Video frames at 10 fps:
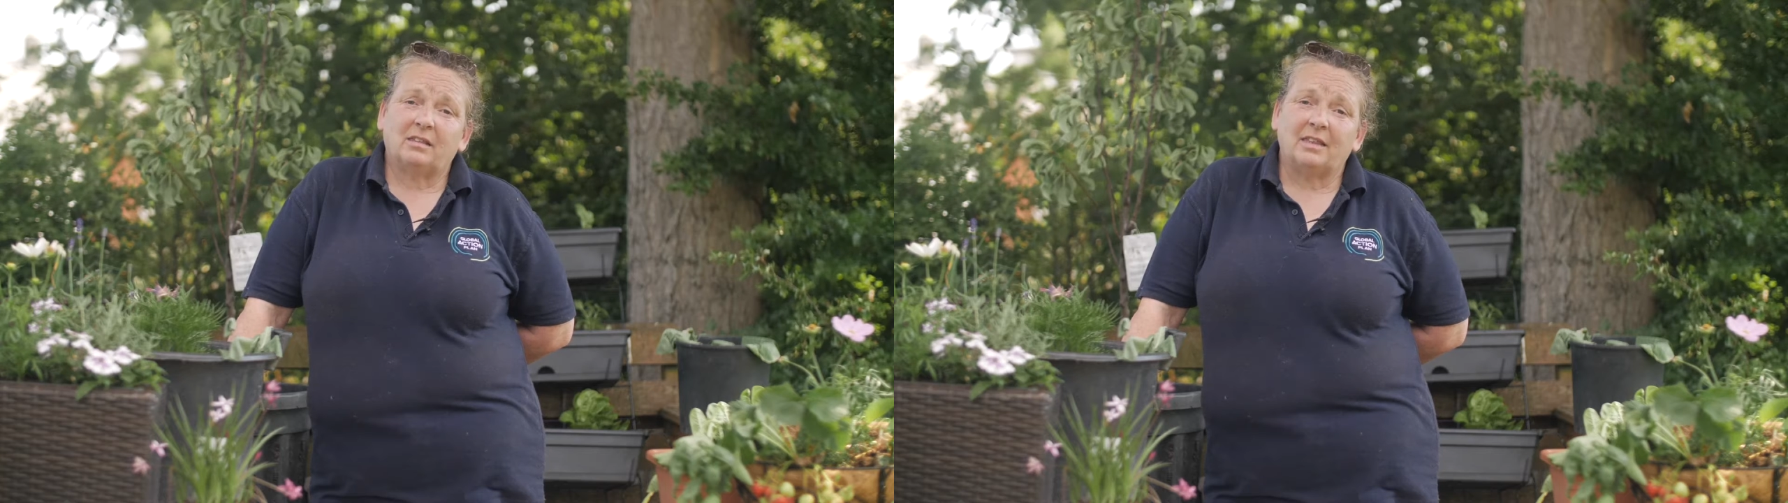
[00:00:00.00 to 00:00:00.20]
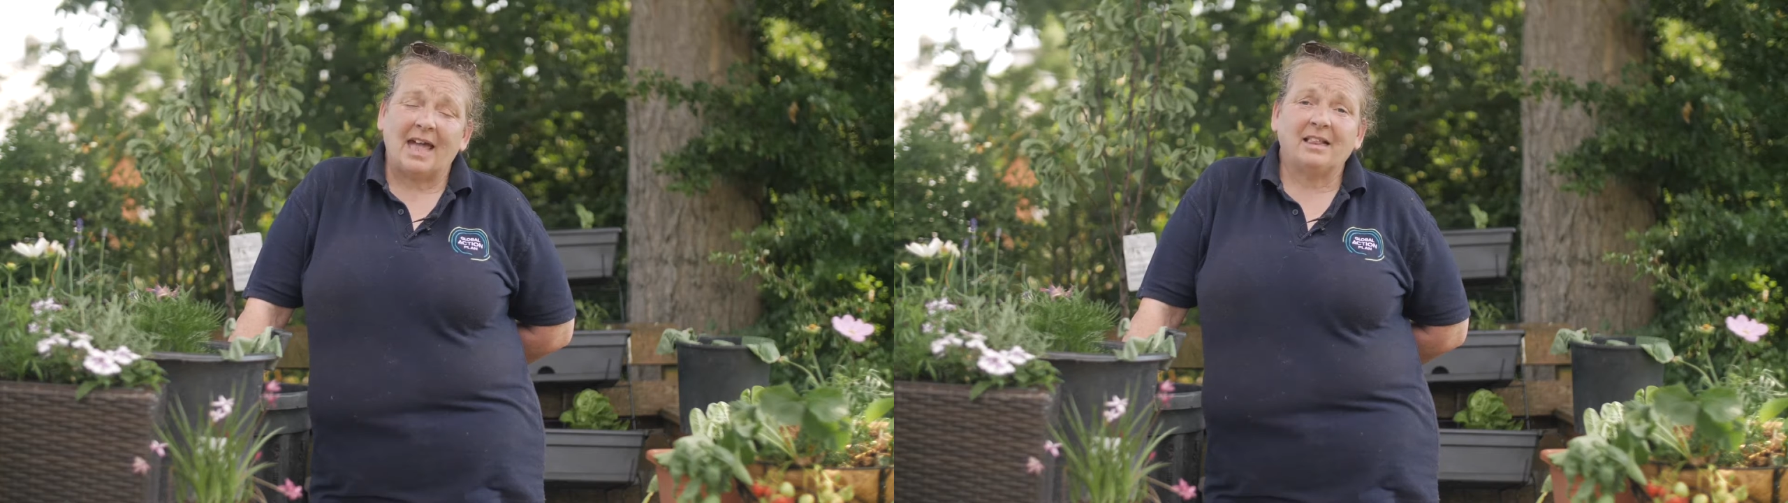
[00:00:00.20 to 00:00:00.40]

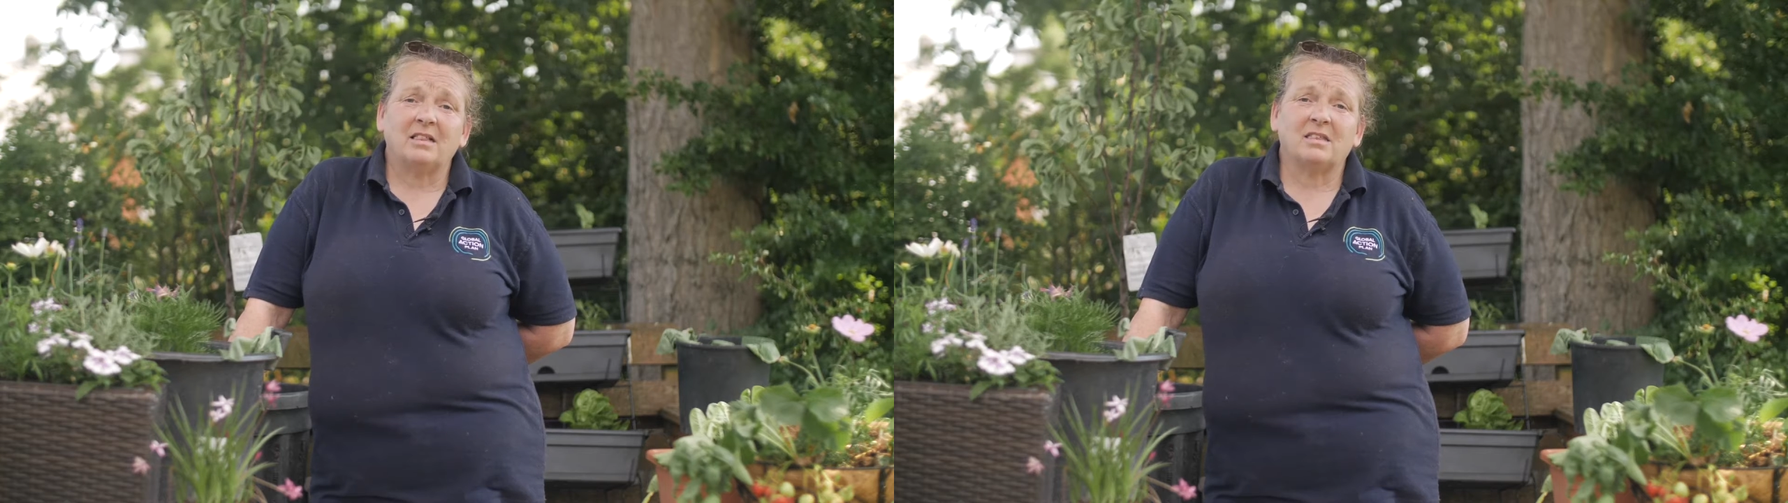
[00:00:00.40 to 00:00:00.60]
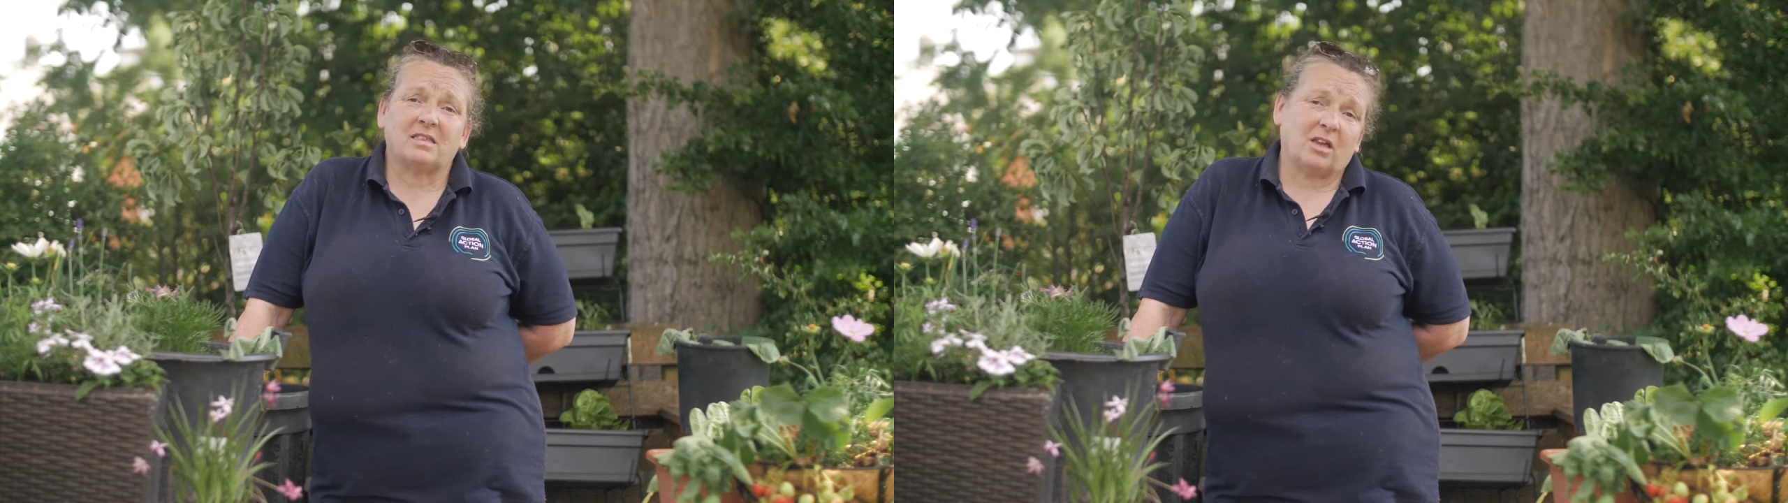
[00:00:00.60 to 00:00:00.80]

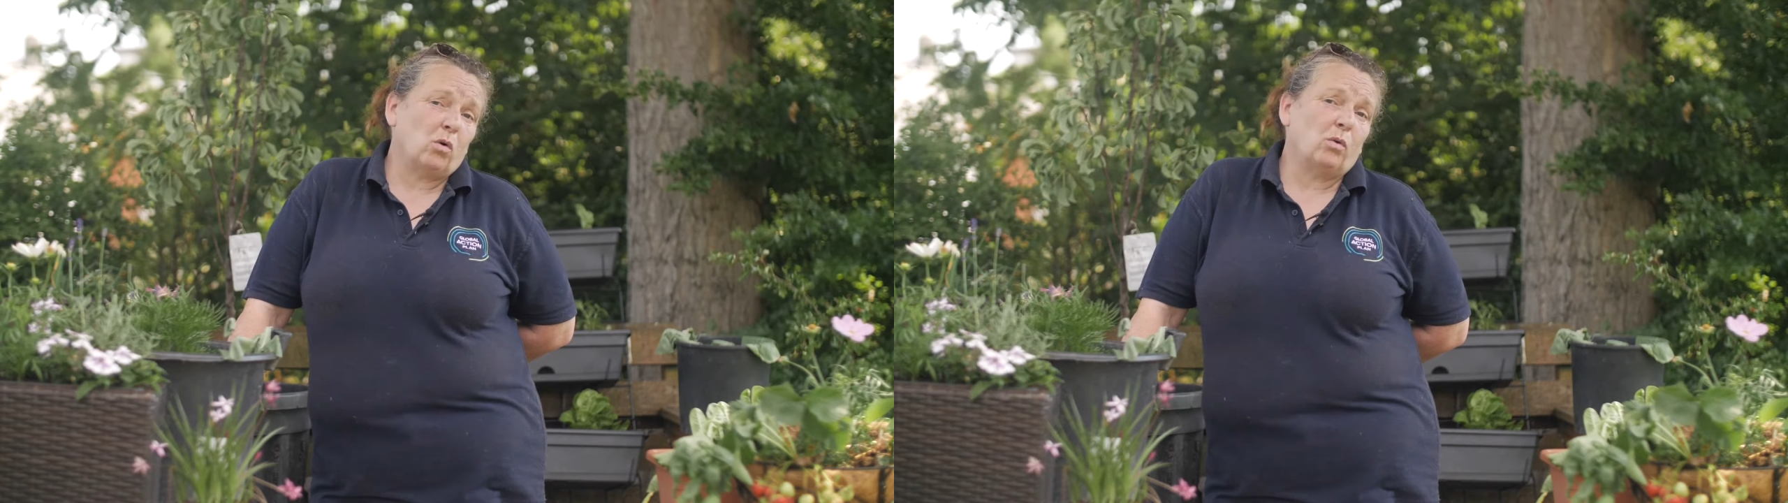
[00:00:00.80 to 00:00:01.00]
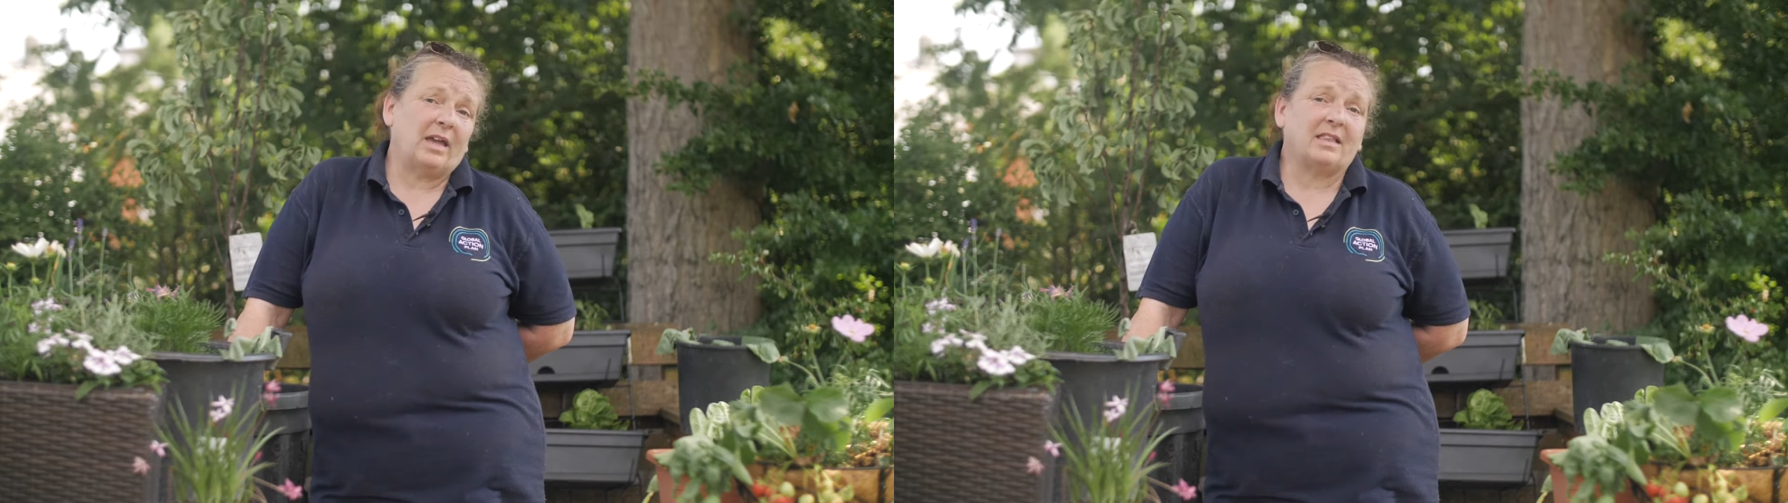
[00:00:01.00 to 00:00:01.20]
nettles,
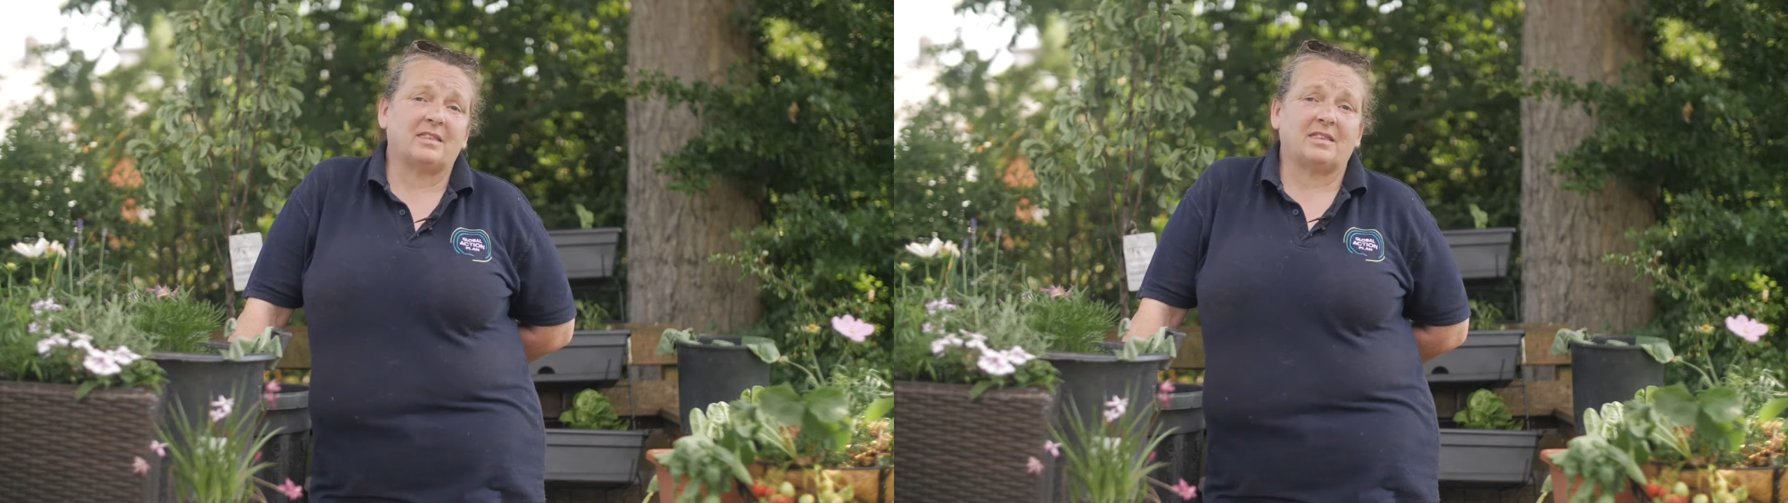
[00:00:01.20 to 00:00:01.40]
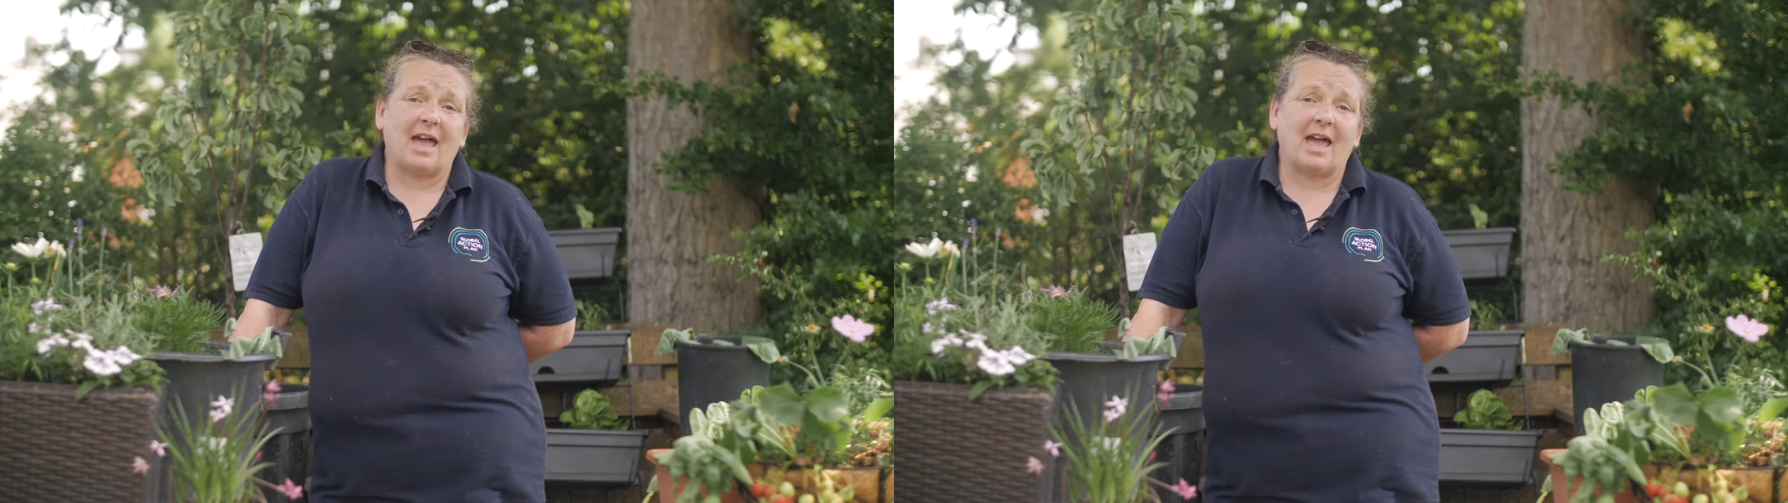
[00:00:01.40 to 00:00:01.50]
so it's